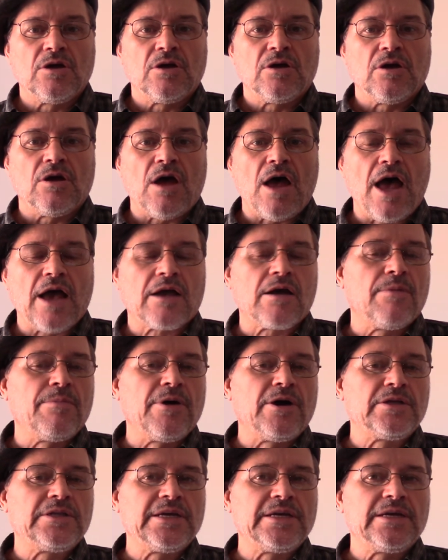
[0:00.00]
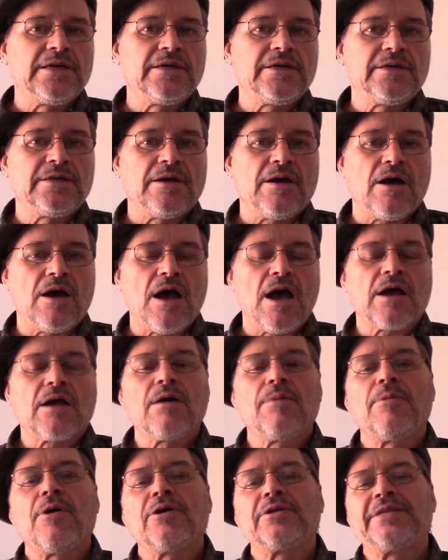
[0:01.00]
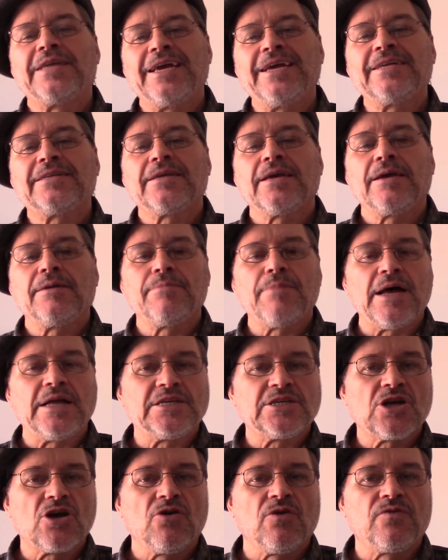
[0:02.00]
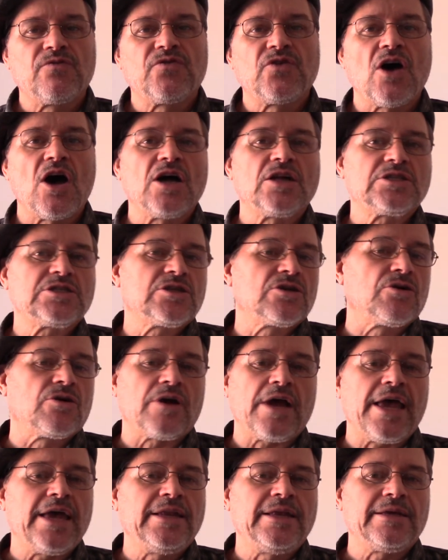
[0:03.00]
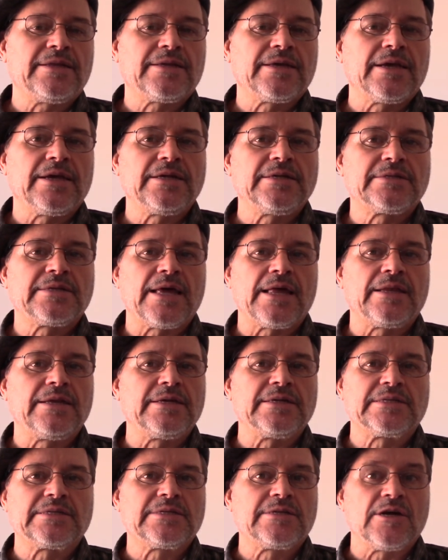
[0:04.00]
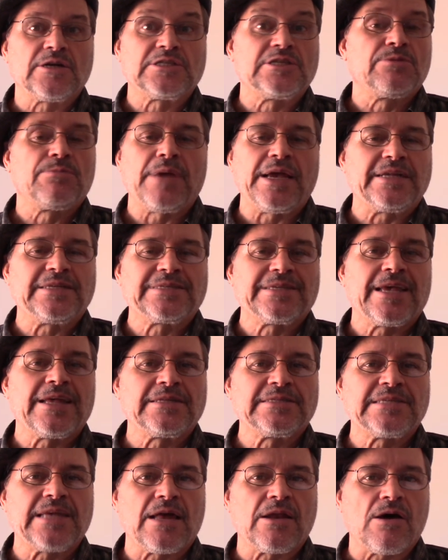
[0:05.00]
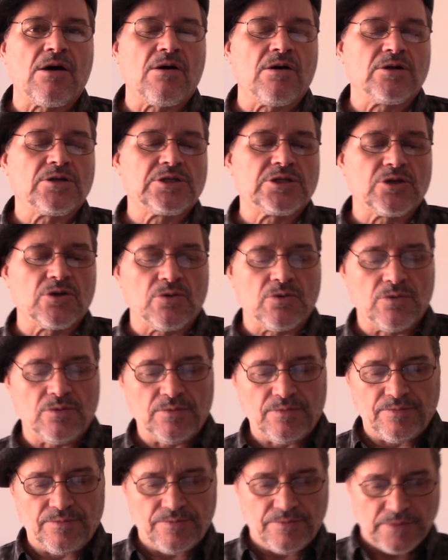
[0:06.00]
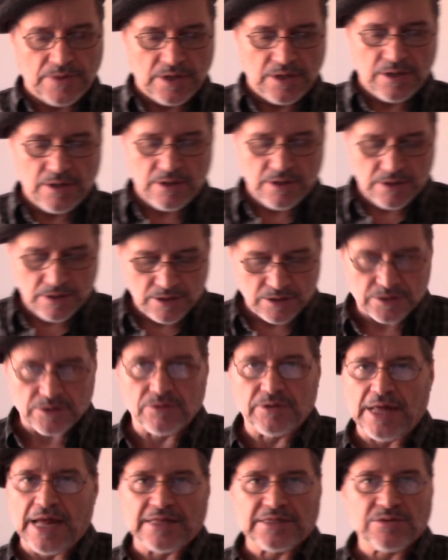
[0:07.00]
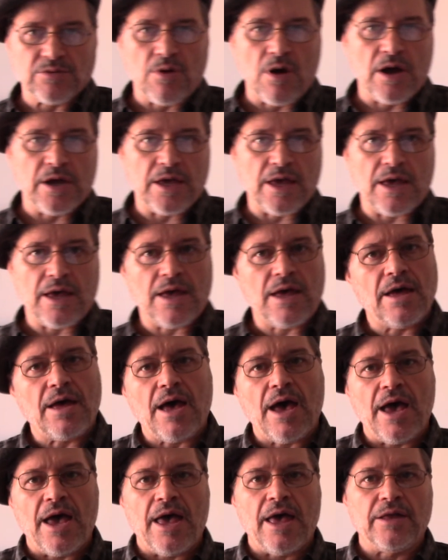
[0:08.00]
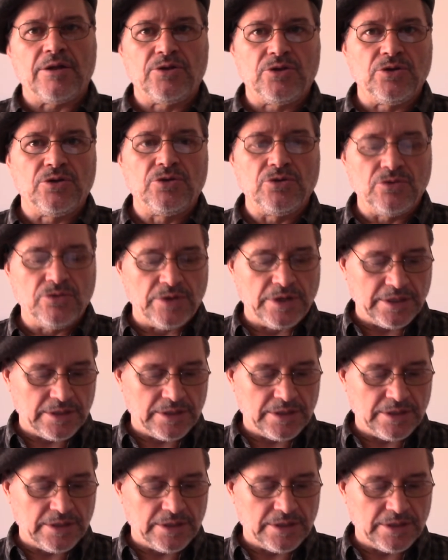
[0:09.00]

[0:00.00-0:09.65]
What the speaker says: accommodating magical thoughts, or anything, then it doesn't make sense at all. So that's why I had to do it.